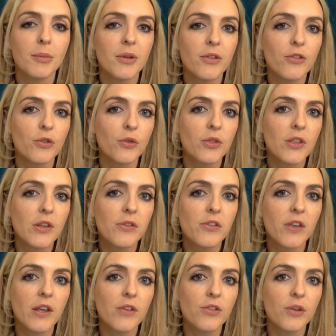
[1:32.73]
So this
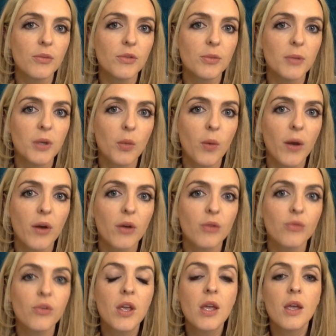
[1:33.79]
is something to be aware
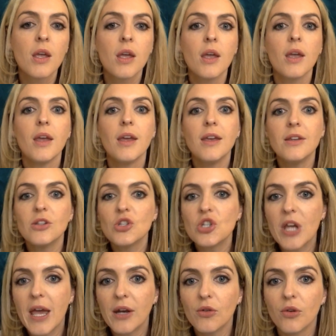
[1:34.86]
of. In
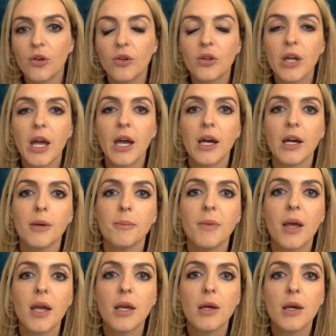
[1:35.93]
general,
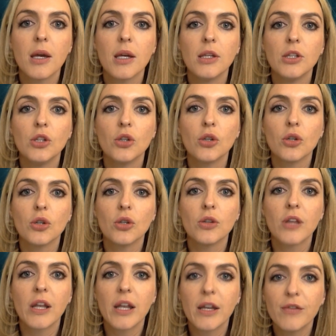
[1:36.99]

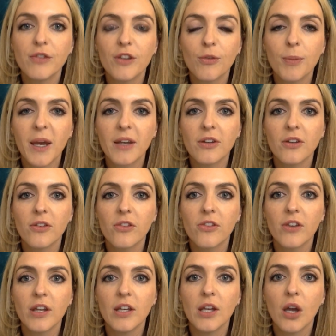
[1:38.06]
the life
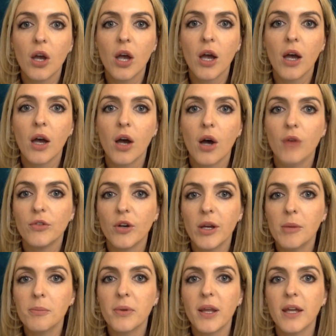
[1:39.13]
expectancy of your
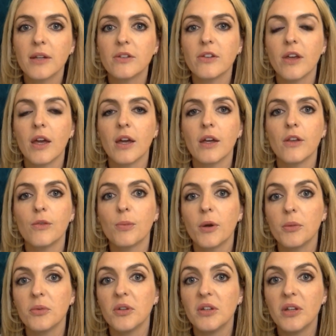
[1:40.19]
implant is
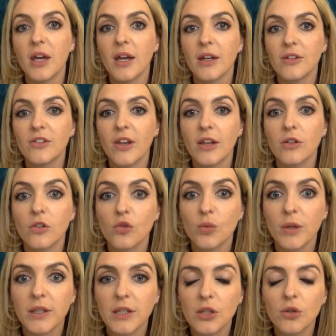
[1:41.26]
probably 10 to
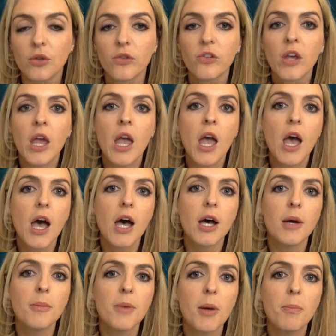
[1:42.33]
20 years.
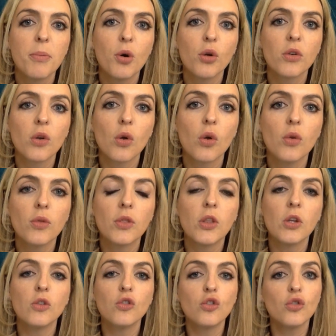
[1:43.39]
But
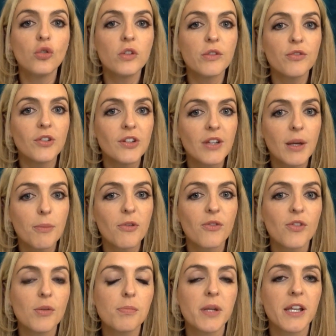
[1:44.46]
the two different types
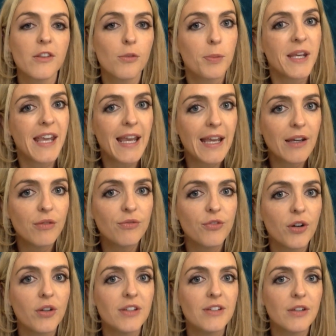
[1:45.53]
of implants behave
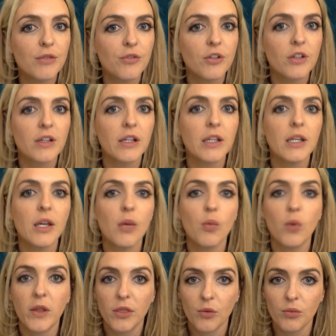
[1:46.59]
very differently
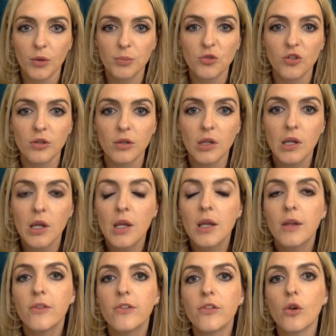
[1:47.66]
when they're ruptured.
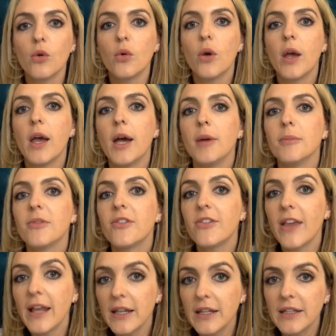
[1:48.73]
So
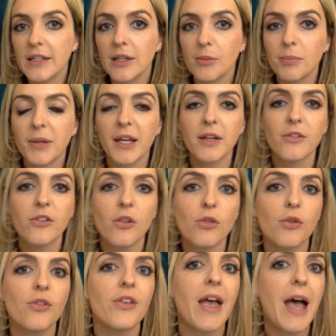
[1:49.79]
saline implants,
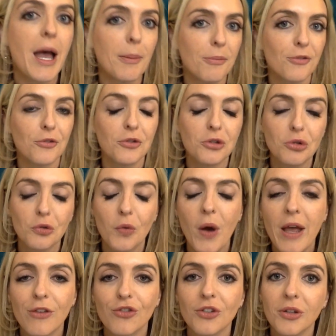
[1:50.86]
there's absolutely no
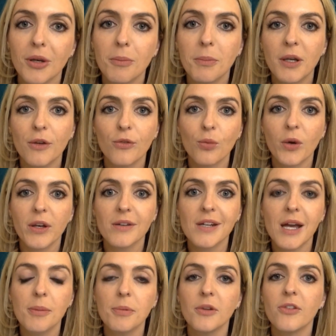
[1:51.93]
question, because when it
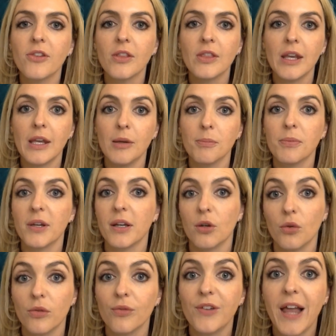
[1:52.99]
happens, the implant
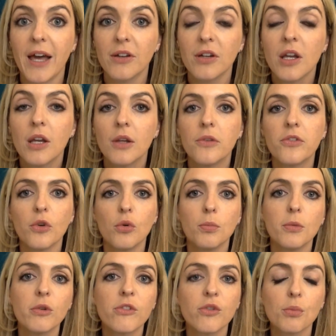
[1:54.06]
goes flat. So
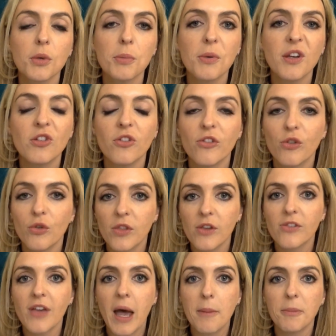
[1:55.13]
most of my patients who
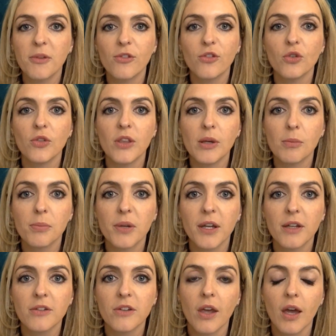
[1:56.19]
this happens to, the
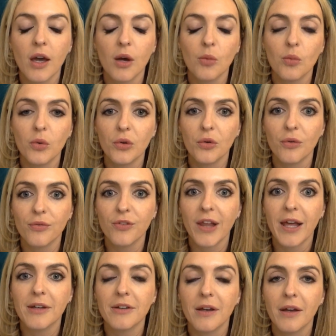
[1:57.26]
implant will go
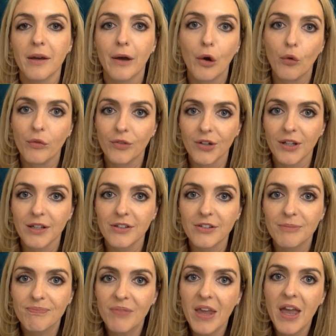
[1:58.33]
flat overnight.
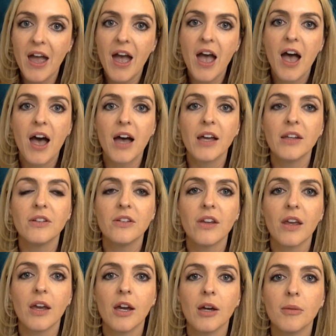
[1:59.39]
And
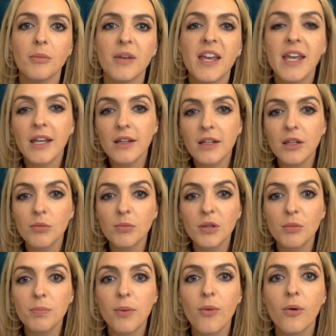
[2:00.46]
it can be
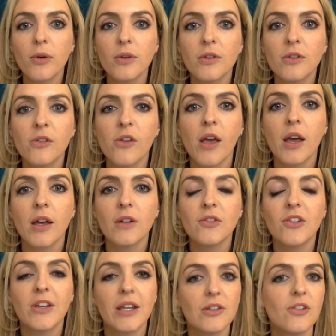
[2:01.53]
important
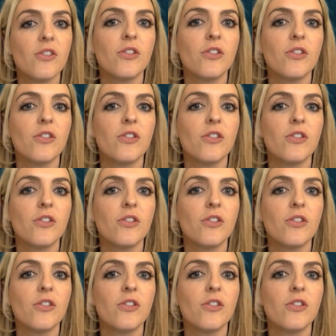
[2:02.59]
to get to